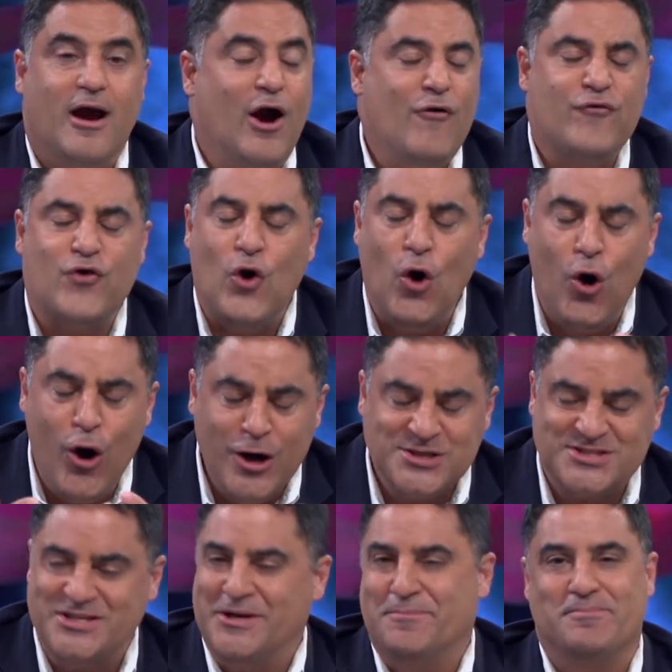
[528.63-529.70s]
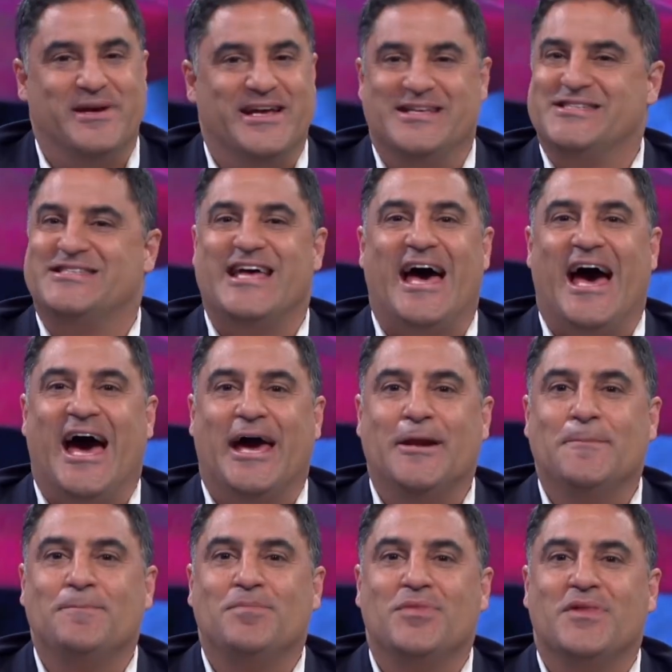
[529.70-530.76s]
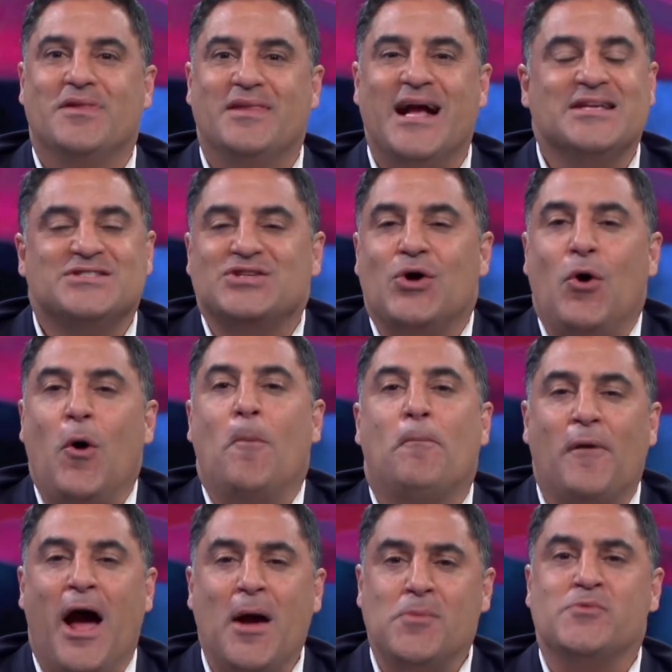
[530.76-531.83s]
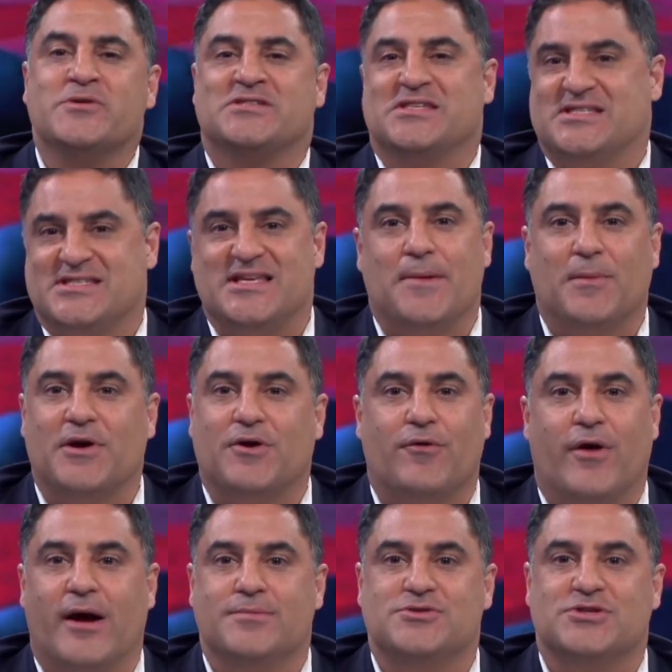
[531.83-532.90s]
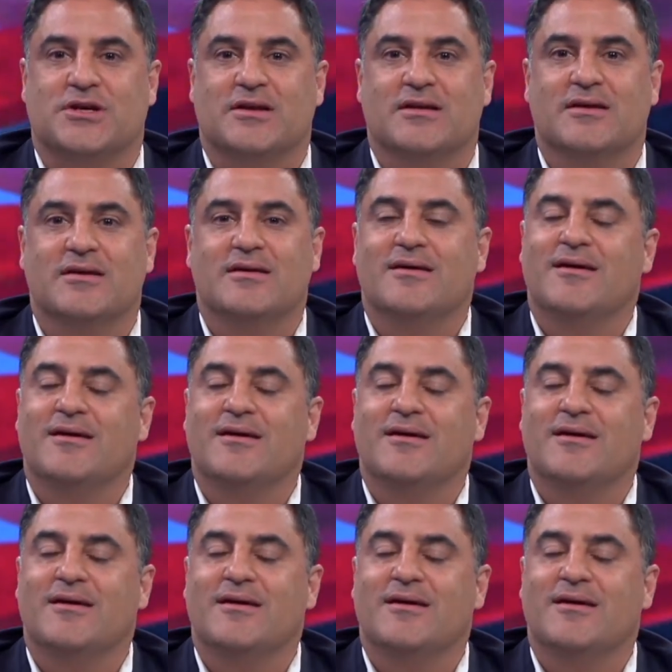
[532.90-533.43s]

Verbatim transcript: Of course it means that. That's the whole problem with systemic corruption.